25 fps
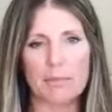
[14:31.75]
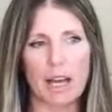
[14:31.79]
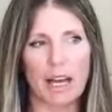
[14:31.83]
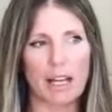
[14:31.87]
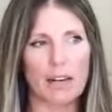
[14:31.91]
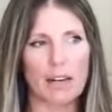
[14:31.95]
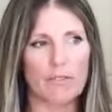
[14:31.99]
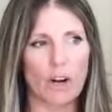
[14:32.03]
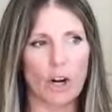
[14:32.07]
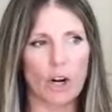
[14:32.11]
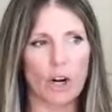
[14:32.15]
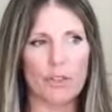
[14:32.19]

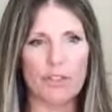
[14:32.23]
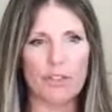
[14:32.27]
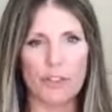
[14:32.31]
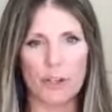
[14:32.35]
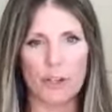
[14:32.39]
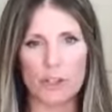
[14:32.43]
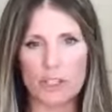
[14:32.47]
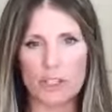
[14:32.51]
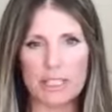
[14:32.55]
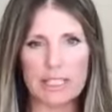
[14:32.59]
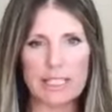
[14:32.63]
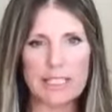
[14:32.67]
Kind of her
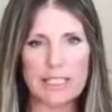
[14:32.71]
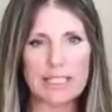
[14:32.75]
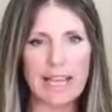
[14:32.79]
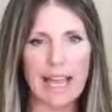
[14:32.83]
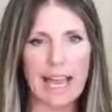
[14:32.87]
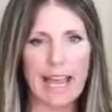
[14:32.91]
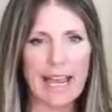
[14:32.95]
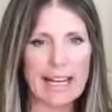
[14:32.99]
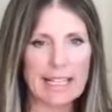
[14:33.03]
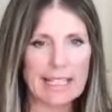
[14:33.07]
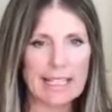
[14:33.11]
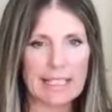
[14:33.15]
13
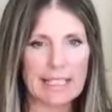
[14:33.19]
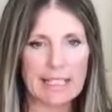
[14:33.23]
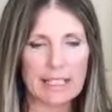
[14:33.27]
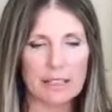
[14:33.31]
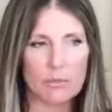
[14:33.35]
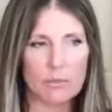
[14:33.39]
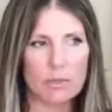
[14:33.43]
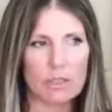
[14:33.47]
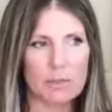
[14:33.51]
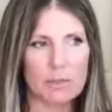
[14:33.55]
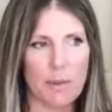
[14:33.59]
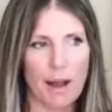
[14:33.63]
to
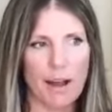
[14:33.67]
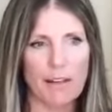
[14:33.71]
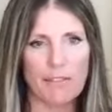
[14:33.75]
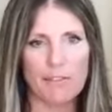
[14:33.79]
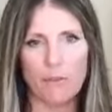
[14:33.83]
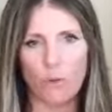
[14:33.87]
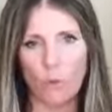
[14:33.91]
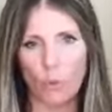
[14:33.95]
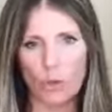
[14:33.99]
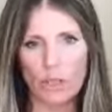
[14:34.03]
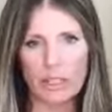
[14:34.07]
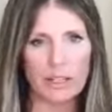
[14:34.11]
18 was my
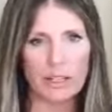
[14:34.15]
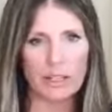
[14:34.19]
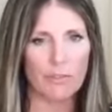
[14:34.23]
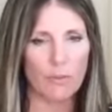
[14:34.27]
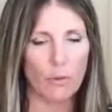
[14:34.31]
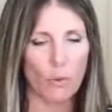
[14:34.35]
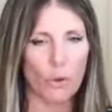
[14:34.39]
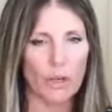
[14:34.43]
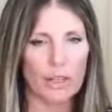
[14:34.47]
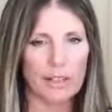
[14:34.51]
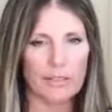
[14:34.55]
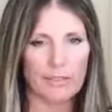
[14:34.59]
40 to
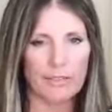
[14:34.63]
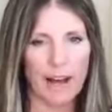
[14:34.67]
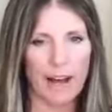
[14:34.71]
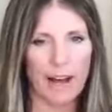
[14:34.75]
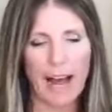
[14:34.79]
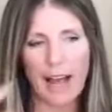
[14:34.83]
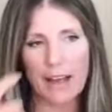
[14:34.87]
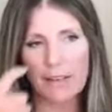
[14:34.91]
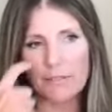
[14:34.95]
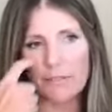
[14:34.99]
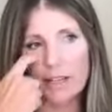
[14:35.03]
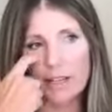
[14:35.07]

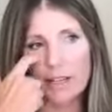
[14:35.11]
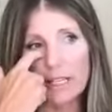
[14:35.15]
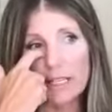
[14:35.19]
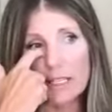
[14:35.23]
45.